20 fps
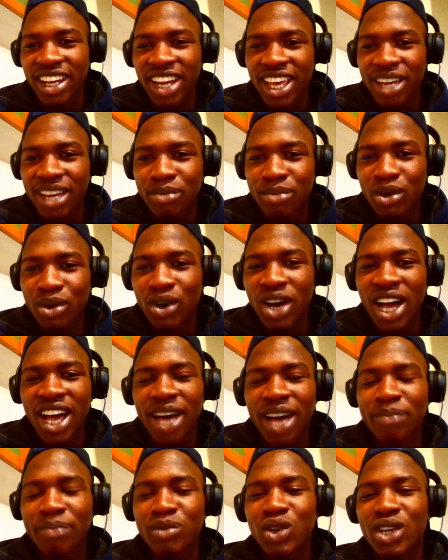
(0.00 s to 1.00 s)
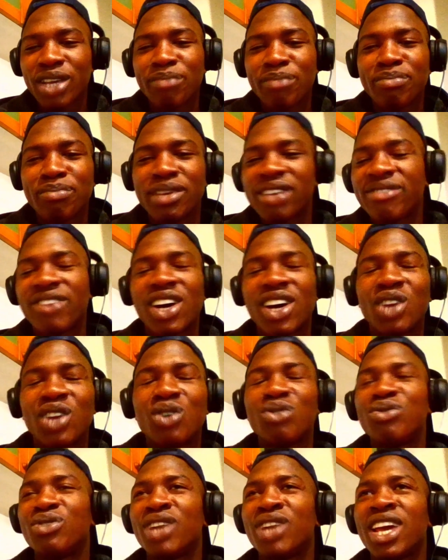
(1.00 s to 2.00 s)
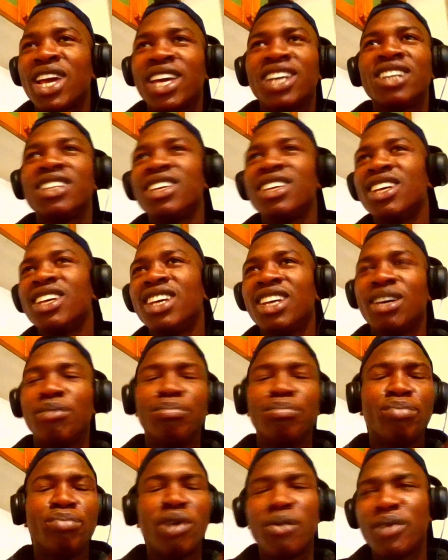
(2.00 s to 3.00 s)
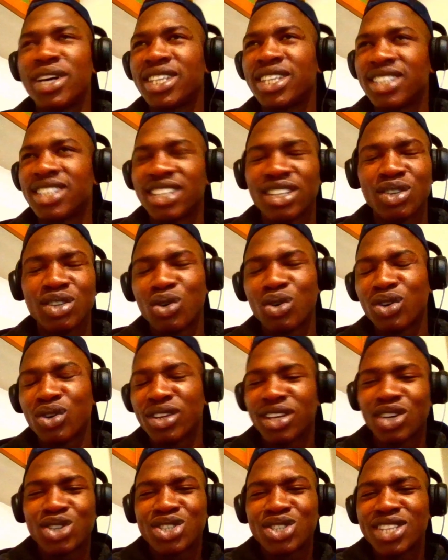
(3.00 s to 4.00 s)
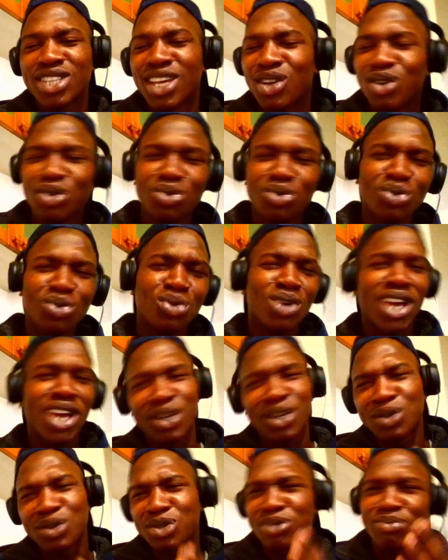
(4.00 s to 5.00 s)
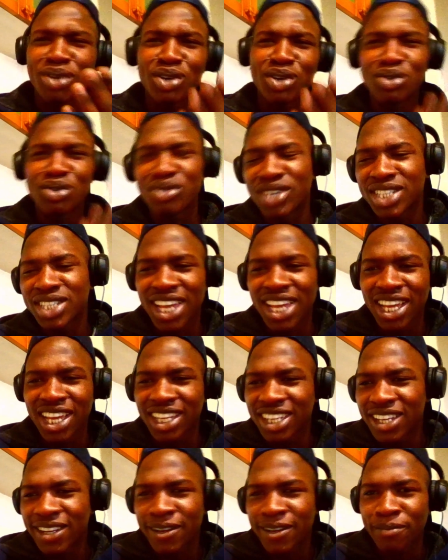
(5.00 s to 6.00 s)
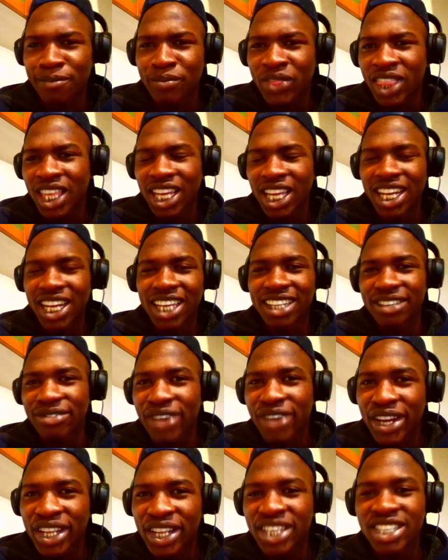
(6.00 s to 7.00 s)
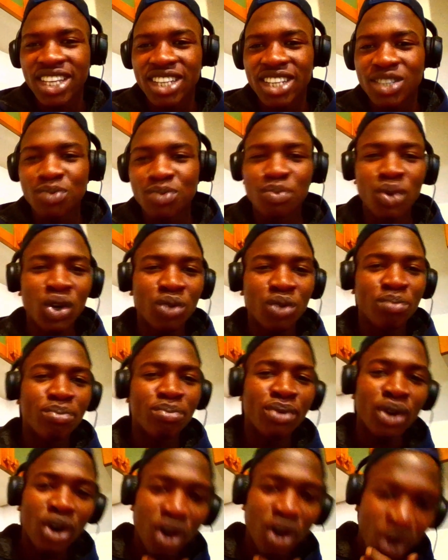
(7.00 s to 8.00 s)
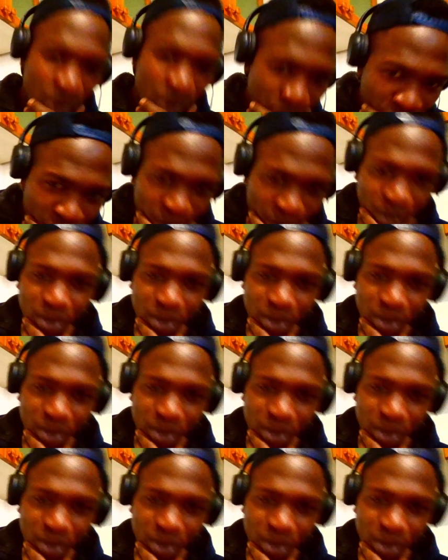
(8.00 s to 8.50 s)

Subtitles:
Like, bro, I'm not a big fan of like bombers, you know, because they don't do like those maneuvers like the fighter jets. But bro,